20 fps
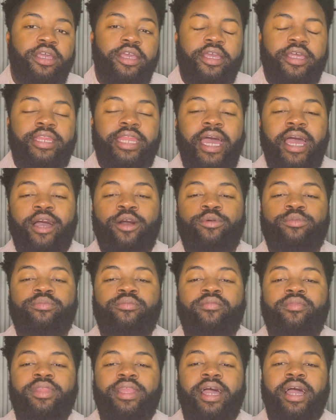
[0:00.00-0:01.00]
Now,
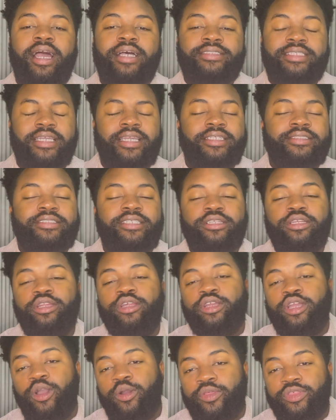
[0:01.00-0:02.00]
as I continue to
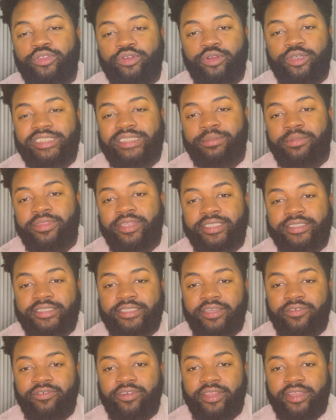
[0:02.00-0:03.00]
go through some of these
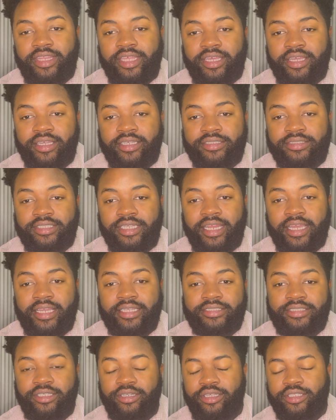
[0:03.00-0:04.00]
different things, and I
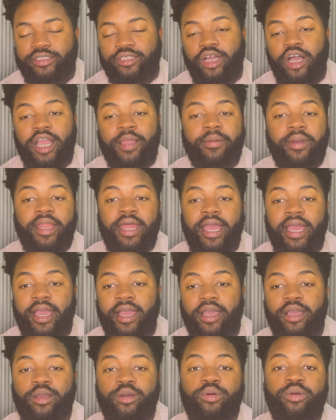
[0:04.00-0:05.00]
continue to talk about
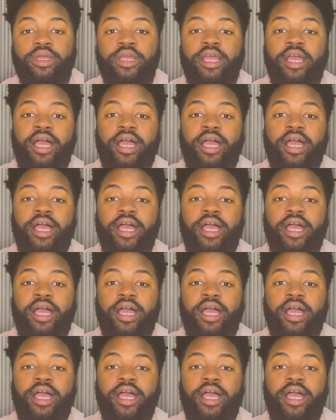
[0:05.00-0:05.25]
how